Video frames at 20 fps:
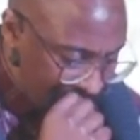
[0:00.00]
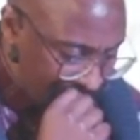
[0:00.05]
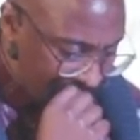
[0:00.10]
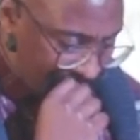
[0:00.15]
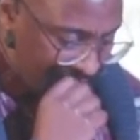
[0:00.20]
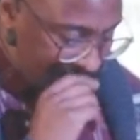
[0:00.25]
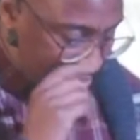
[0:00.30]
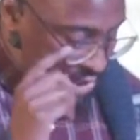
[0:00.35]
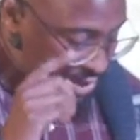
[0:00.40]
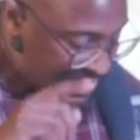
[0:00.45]

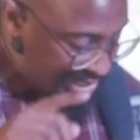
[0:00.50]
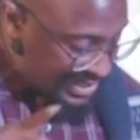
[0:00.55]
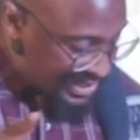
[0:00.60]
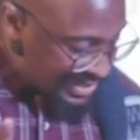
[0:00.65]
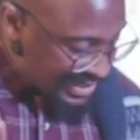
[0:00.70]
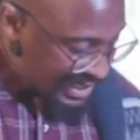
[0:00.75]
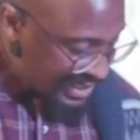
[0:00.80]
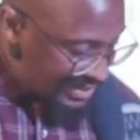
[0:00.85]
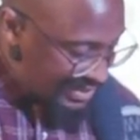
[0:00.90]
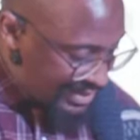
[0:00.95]
And so he
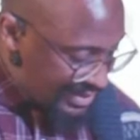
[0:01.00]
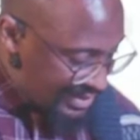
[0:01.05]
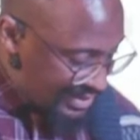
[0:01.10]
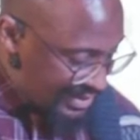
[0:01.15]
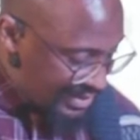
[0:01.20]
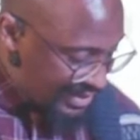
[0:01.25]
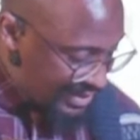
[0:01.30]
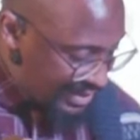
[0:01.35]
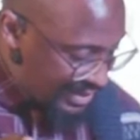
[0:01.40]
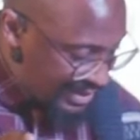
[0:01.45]

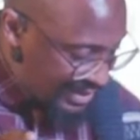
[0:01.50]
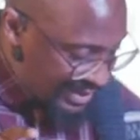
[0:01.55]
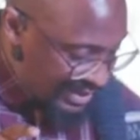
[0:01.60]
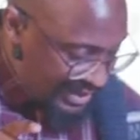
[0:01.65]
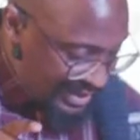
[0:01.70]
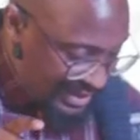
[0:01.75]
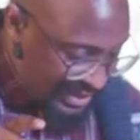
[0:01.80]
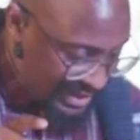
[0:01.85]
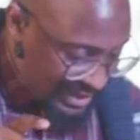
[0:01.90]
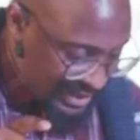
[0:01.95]
sends
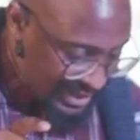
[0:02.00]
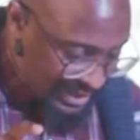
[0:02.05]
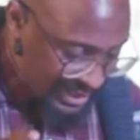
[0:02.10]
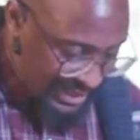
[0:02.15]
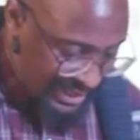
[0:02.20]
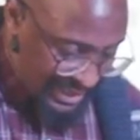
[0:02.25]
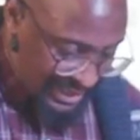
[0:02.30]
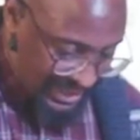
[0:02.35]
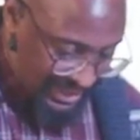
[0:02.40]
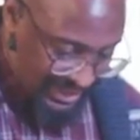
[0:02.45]

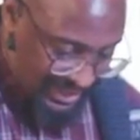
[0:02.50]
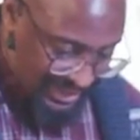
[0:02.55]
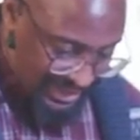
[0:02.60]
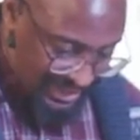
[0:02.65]
Gideon.